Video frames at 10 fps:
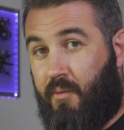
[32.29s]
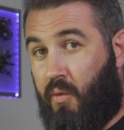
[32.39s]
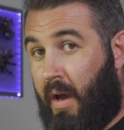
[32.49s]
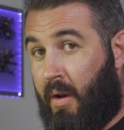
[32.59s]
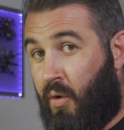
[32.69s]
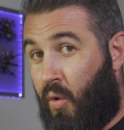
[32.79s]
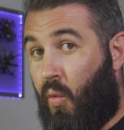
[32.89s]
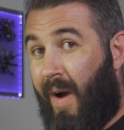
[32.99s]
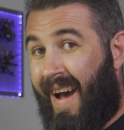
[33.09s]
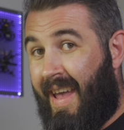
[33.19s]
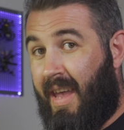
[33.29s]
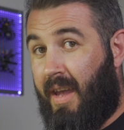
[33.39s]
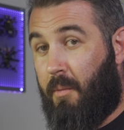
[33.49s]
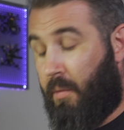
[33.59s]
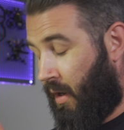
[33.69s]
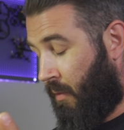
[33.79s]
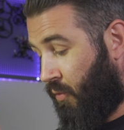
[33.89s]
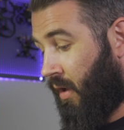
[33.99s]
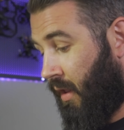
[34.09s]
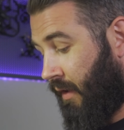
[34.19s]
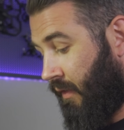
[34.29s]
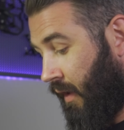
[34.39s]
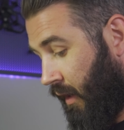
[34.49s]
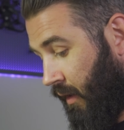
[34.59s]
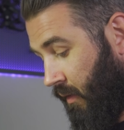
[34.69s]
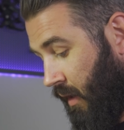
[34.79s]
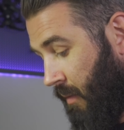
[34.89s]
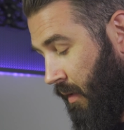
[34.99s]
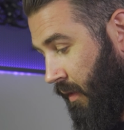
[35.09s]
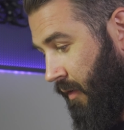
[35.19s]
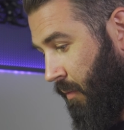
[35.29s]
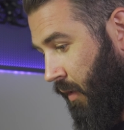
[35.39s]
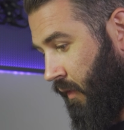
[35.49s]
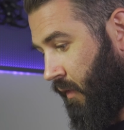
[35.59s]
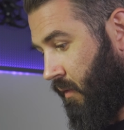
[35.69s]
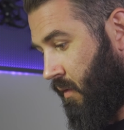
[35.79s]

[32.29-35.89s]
I don't know why, but I'm really excited about this box.